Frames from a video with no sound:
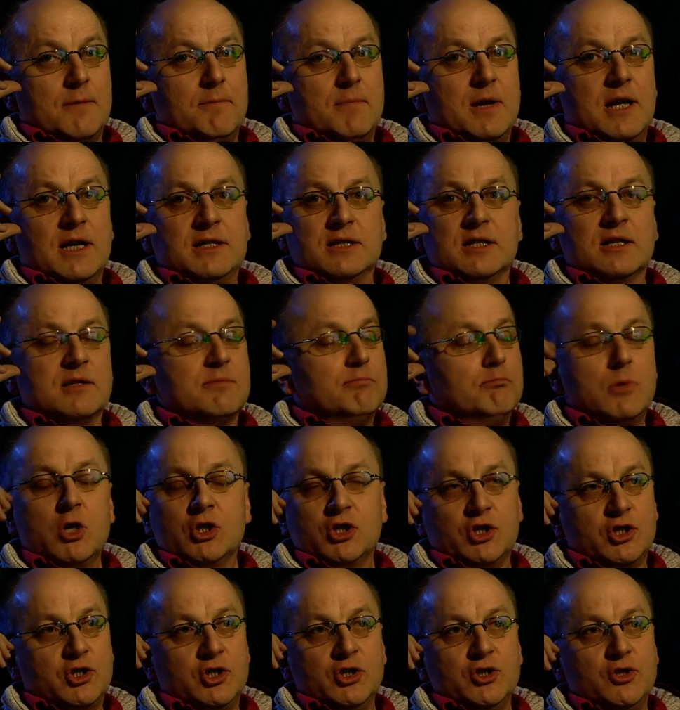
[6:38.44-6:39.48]
is as
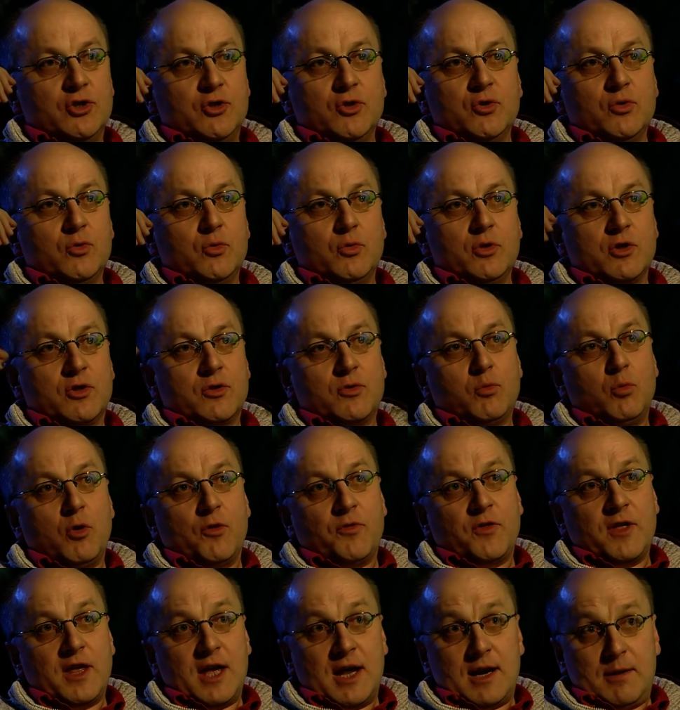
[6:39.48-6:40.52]
much to do with
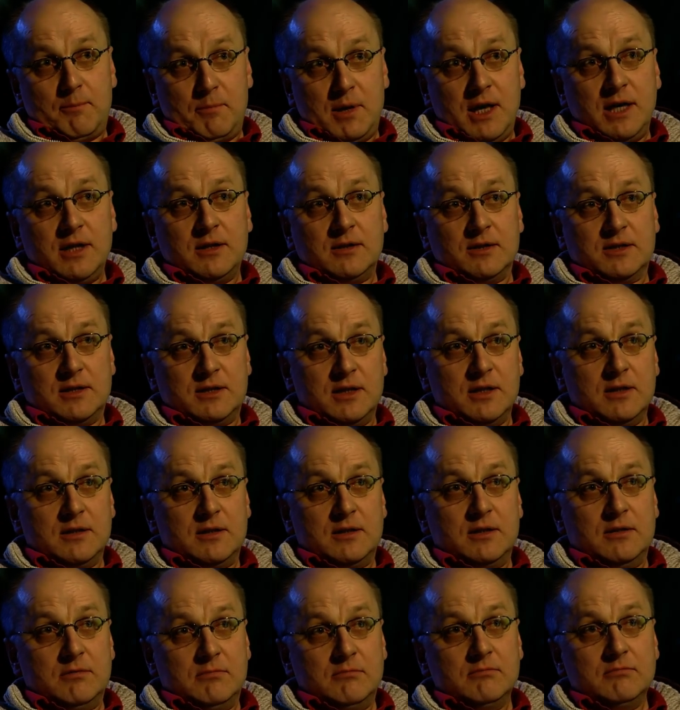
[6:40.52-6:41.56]
what the animators
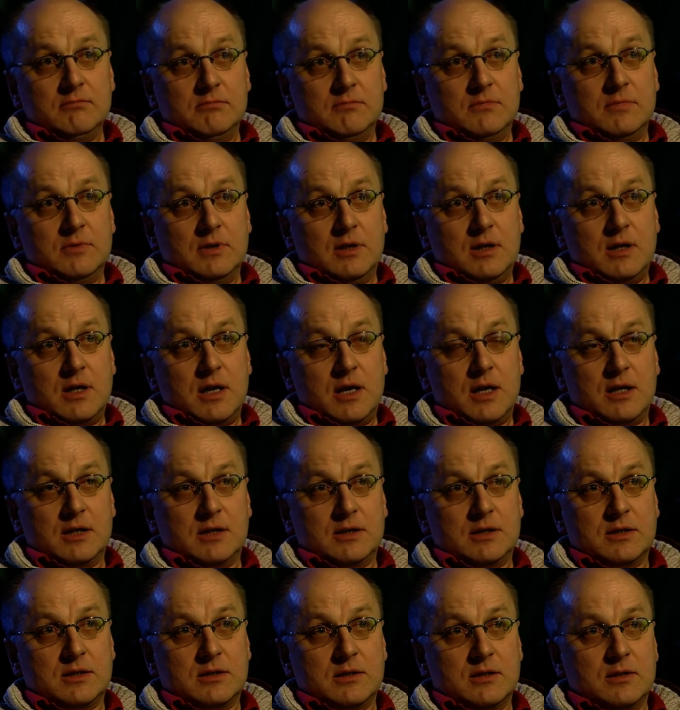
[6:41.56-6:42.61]
did
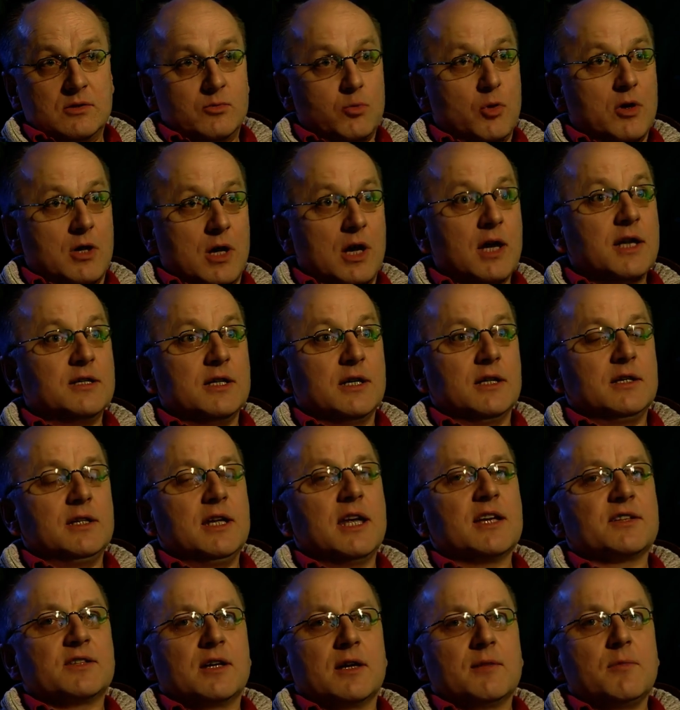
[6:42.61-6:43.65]
as what I did.
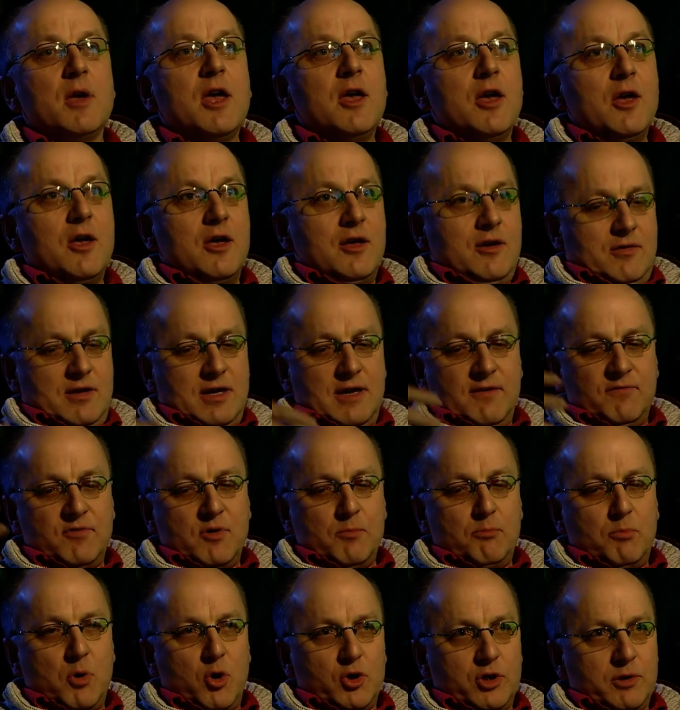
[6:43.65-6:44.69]
Yes, I give the
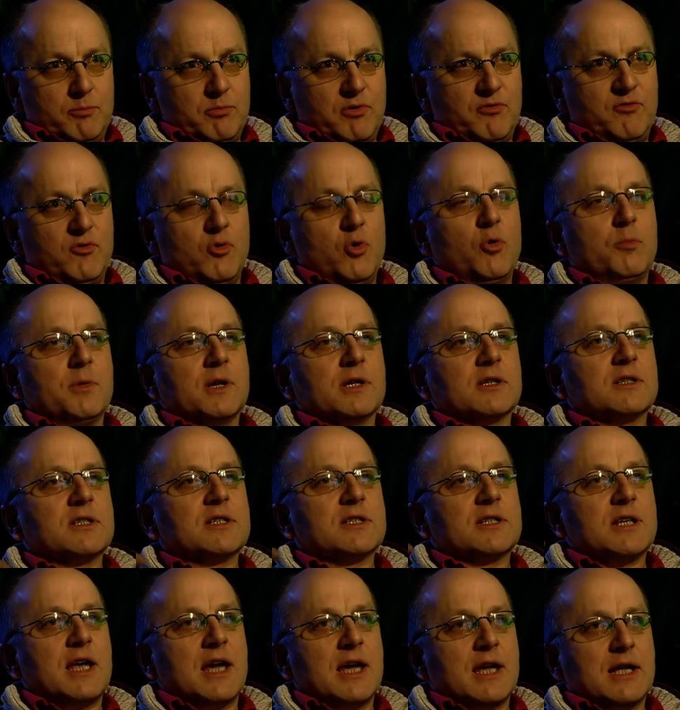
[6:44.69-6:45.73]
body
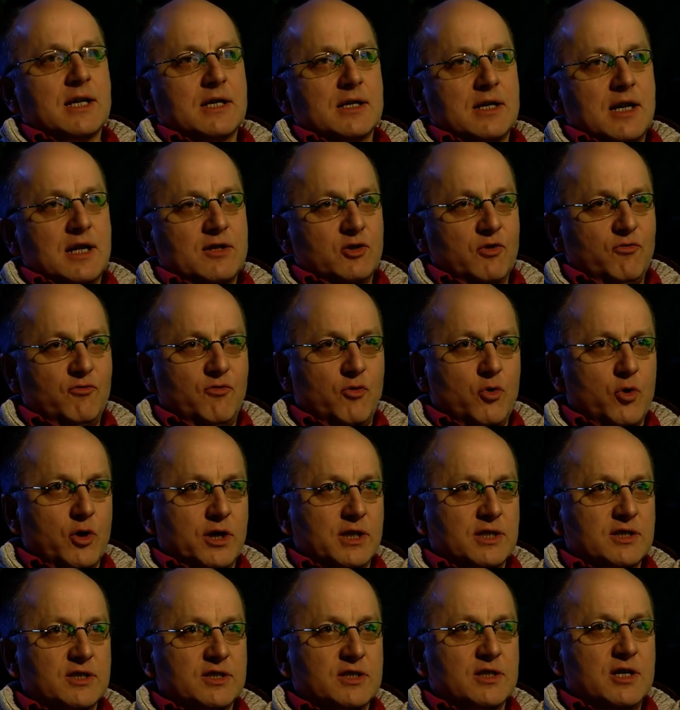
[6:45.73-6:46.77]
performance and the
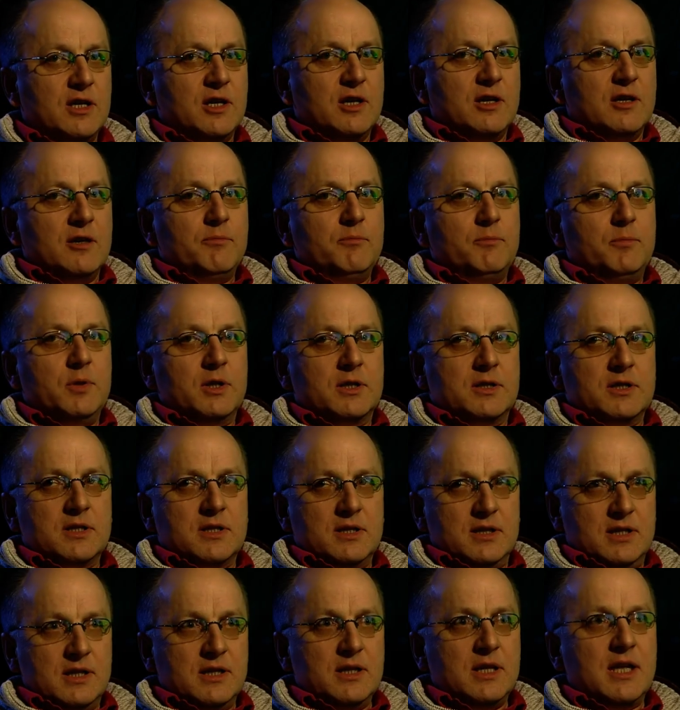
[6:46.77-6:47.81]
voice, but
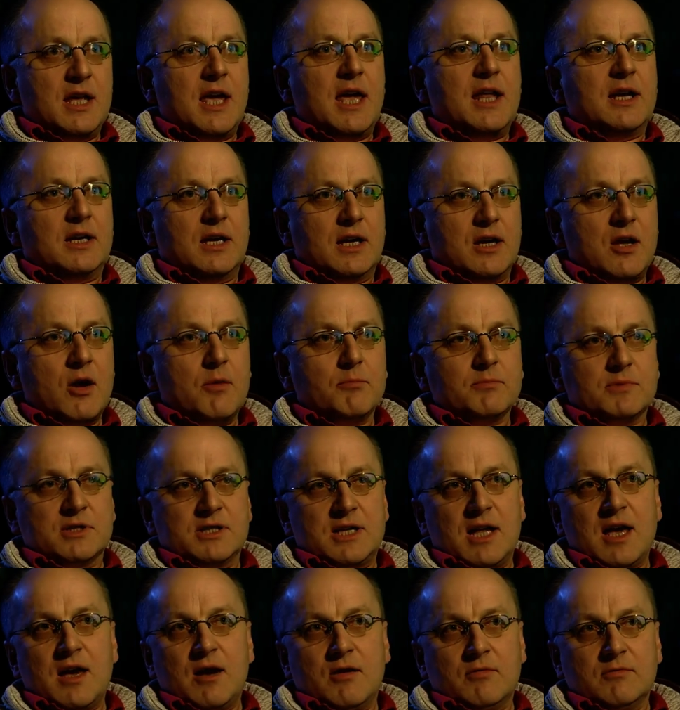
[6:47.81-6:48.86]
in the end it comes
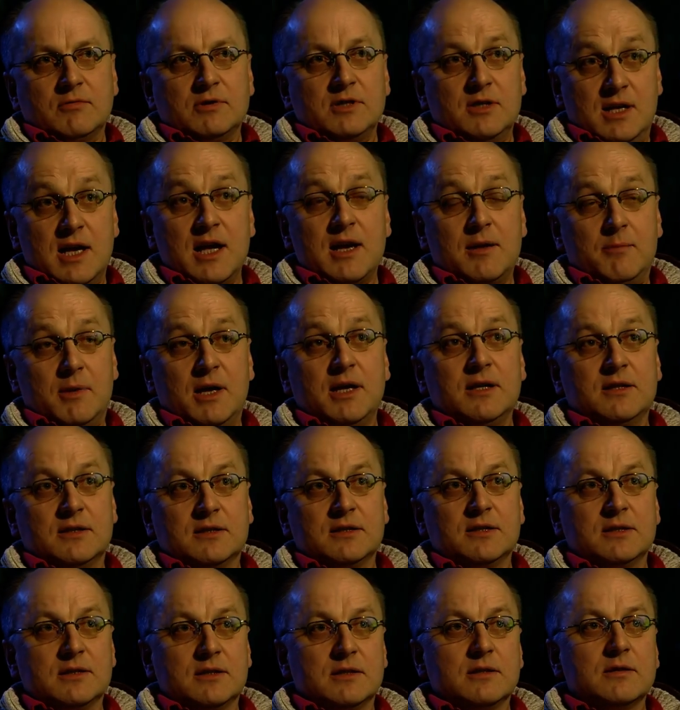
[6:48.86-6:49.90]
down to the
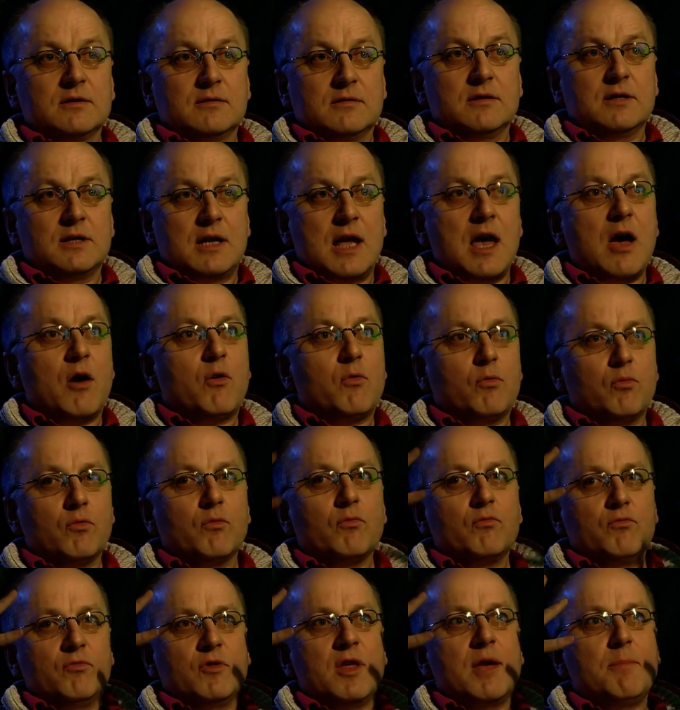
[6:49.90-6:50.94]
animators and how
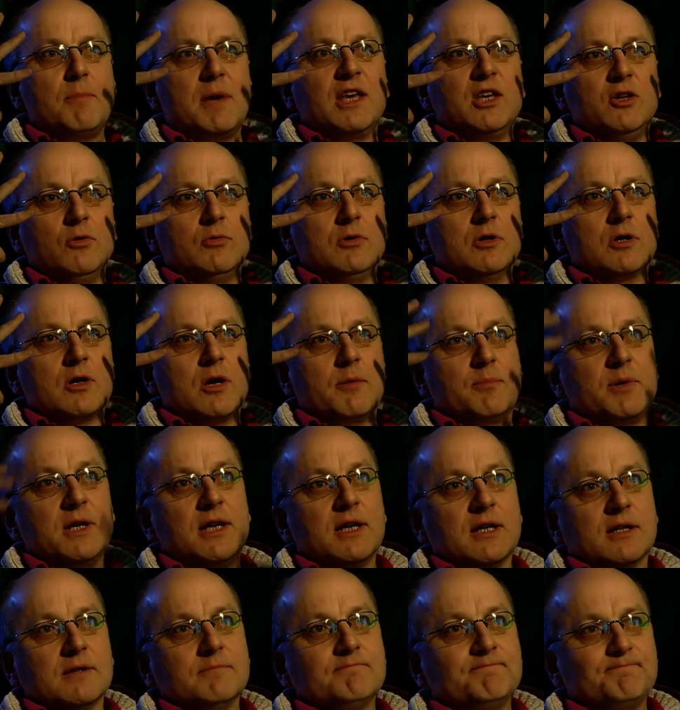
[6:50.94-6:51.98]
they make you look up
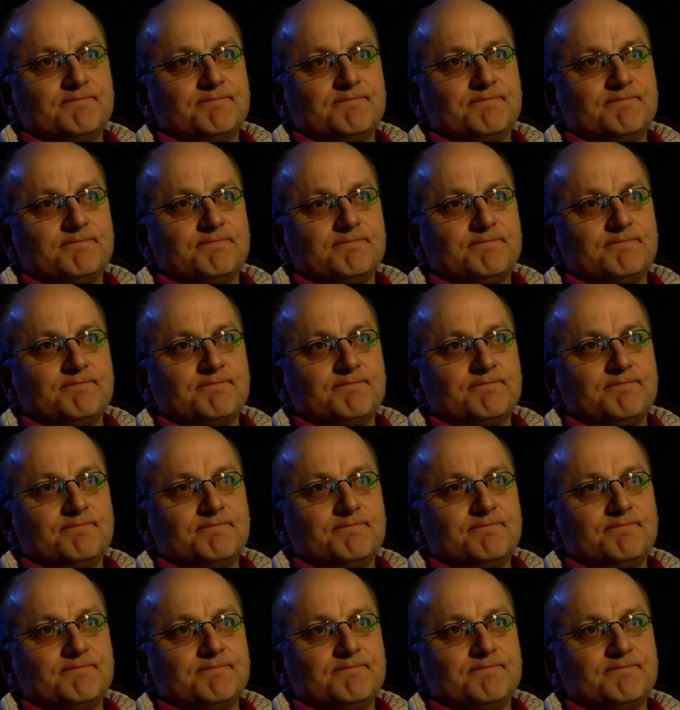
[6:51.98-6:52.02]
here.